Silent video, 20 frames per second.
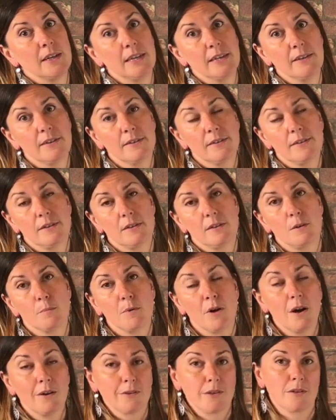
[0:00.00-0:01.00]
is the
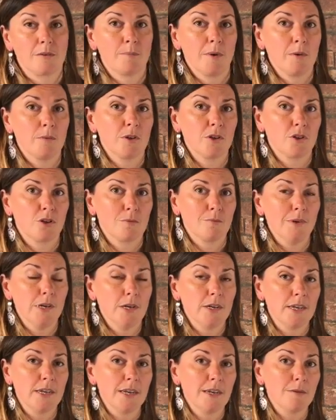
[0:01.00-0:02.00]
process by which your
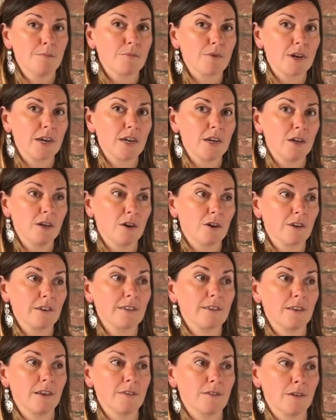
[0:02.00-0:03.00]
body and brain are
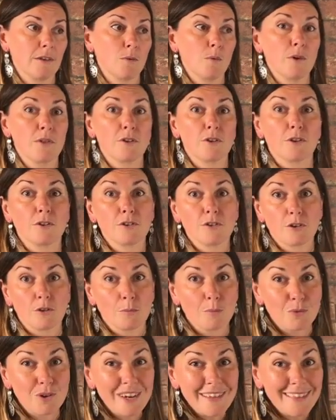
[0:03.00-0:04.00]
assessing whether you're
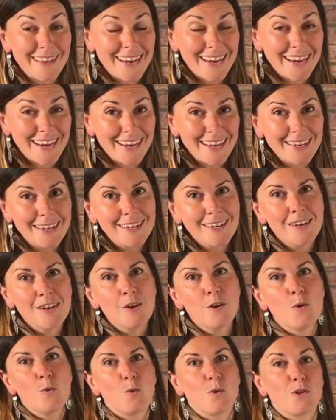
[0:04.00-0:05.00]
still breathing,
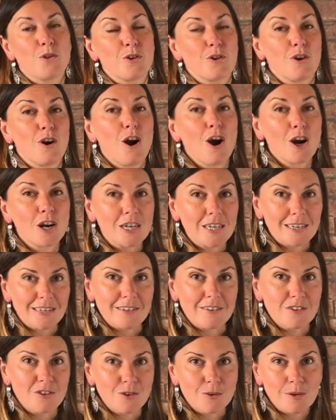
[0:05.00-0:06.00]
whether your heart
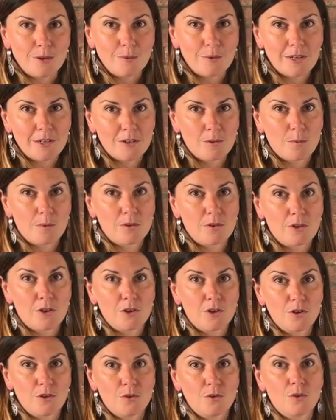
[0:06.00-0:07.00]
is doing what it's supposed to
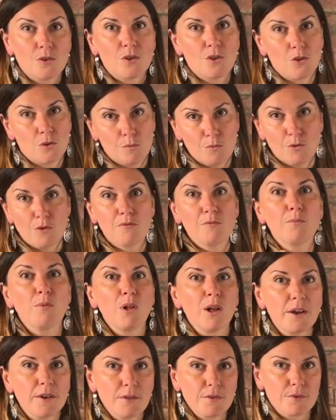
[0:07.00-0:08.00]
do to move
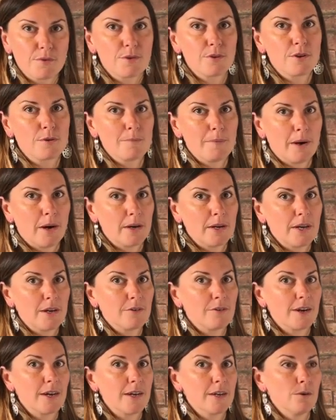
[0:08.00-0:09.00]
blood through your body,
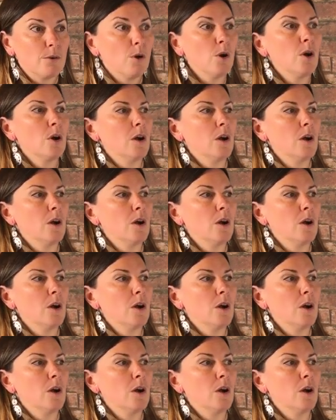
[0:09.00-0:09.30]
right?